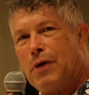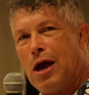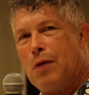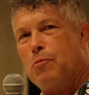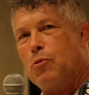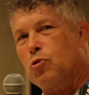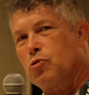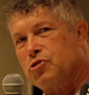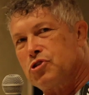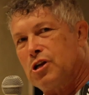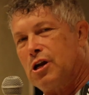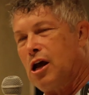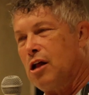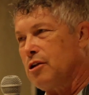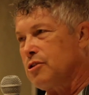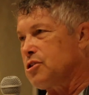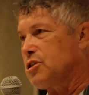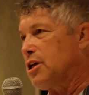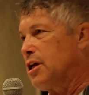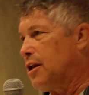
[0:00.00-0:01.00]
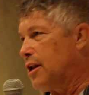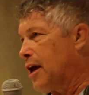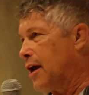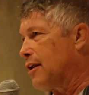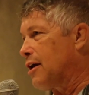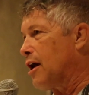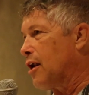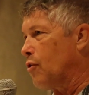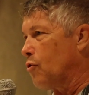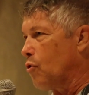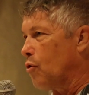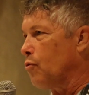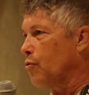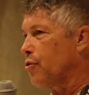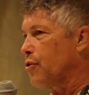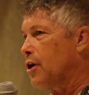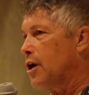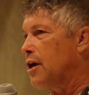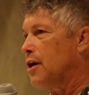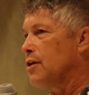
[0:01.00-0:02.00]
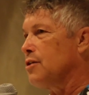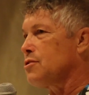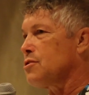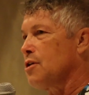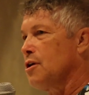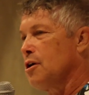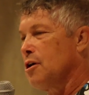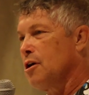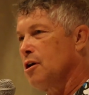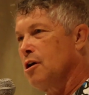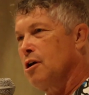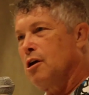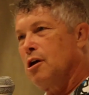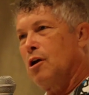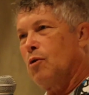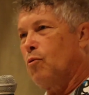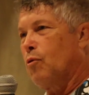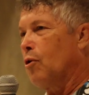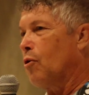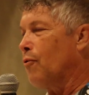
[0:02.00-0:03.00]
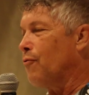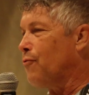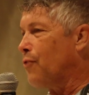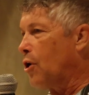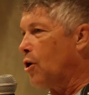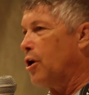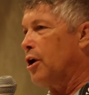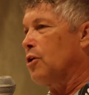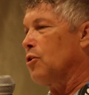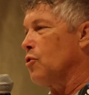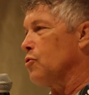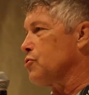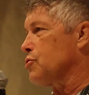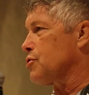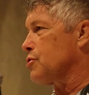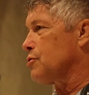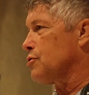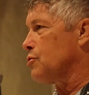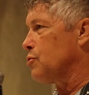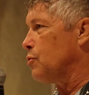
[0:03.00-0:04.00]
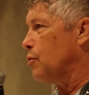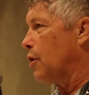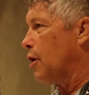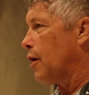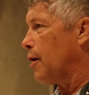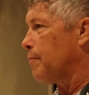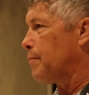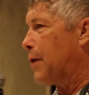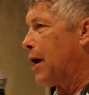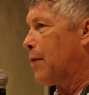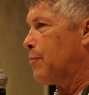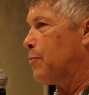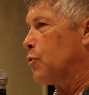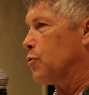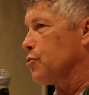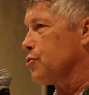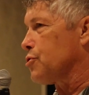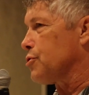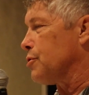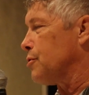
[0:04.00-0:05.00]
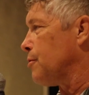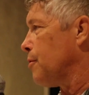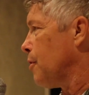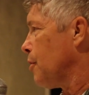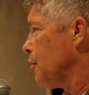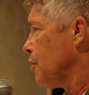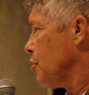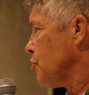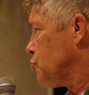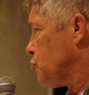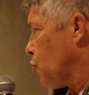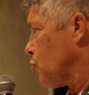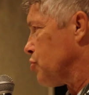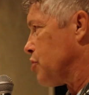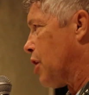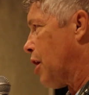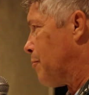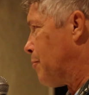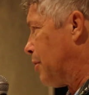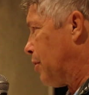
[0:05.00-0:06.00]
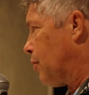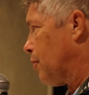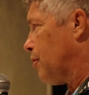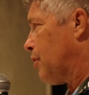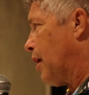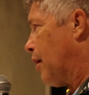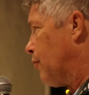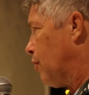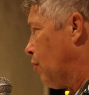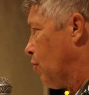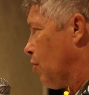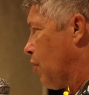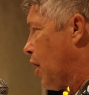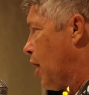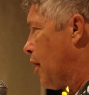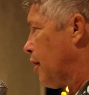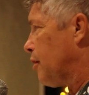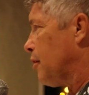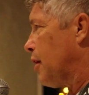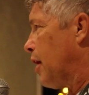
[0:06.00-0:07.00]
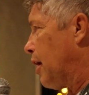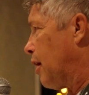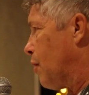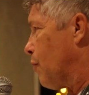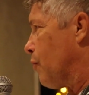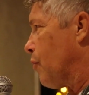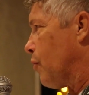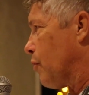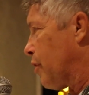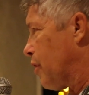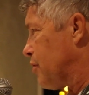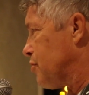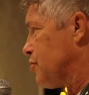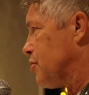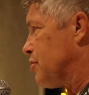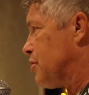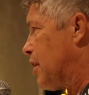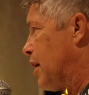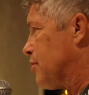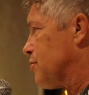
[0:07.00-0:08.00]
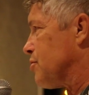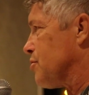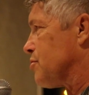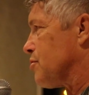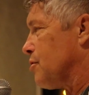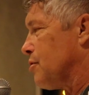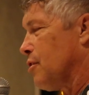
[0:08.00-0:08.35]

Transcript: Pat Burlson, Alan Seen had kind of their own things. We were very close to Pat Burlson. George and I could get down there a lot, hang out with all the guys in Texas.